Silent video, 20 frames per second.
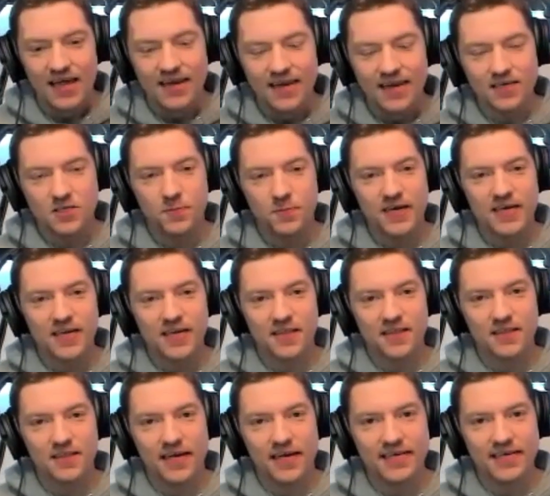Now, speaking of the
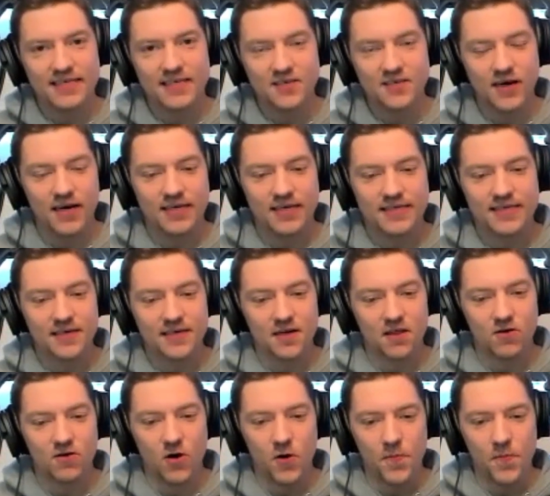latest and greatest, I'm going to
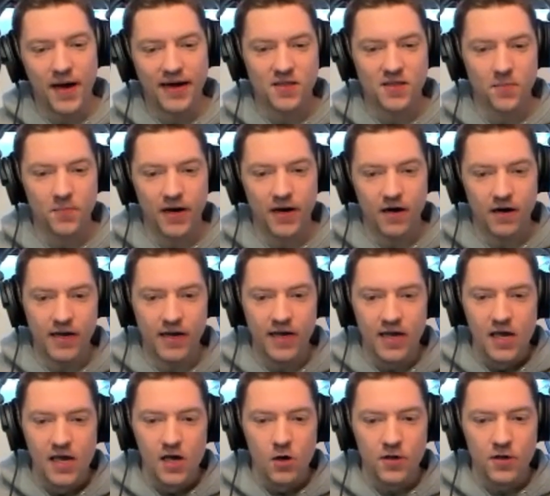throw it back to Barry.
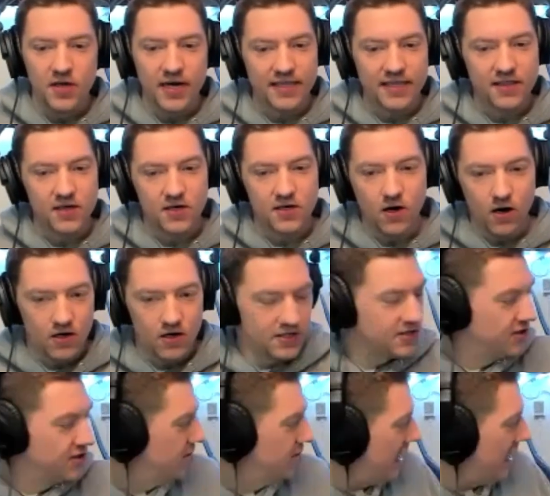You got the Carta
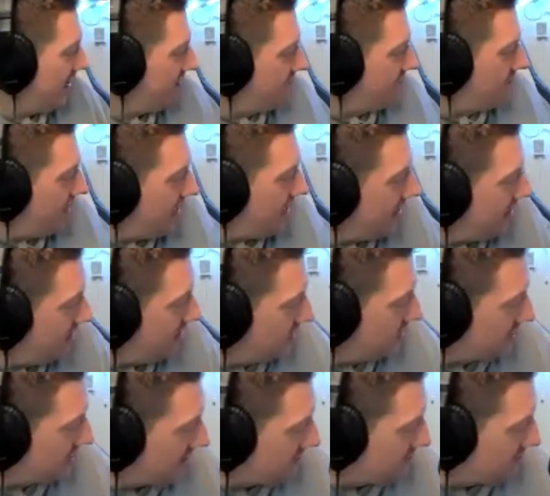2. I have my
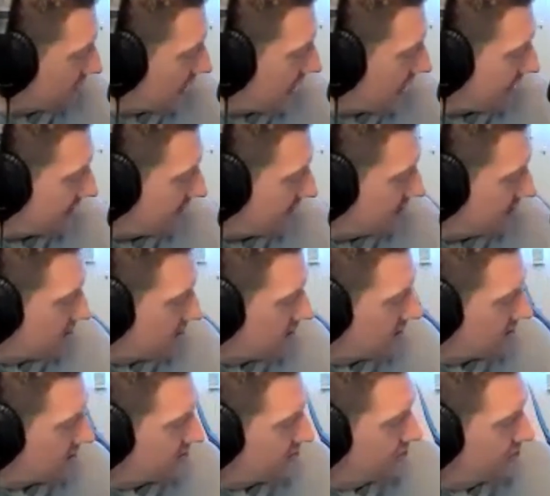jet black
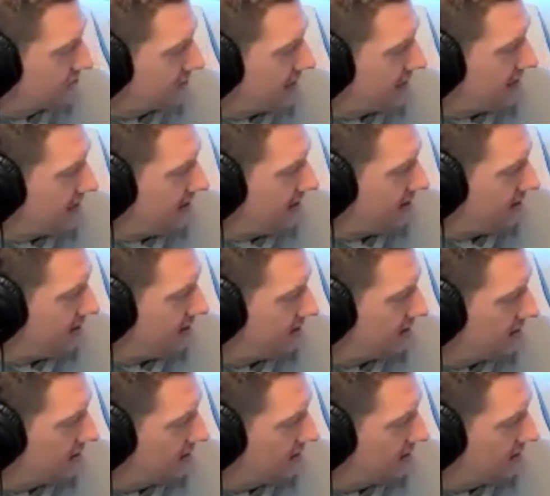Carta 2 right here.